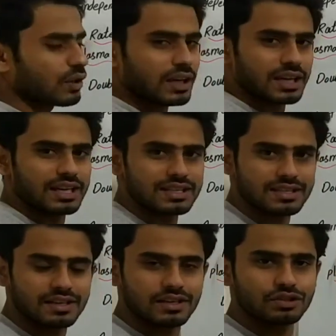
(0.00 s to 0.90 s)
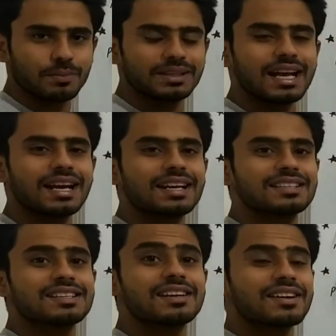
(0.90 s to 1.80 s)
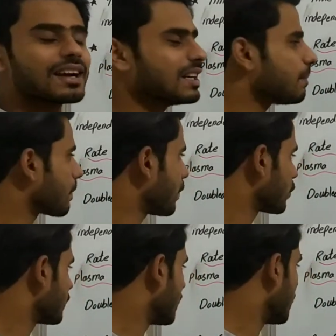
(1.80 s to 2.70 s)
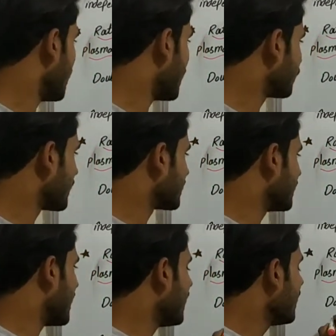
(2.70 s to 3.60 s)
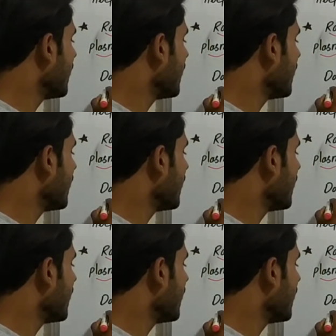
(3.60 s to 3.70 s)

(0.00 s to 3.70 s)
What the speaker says: increase. So mean that it is directly proportional. As you can see that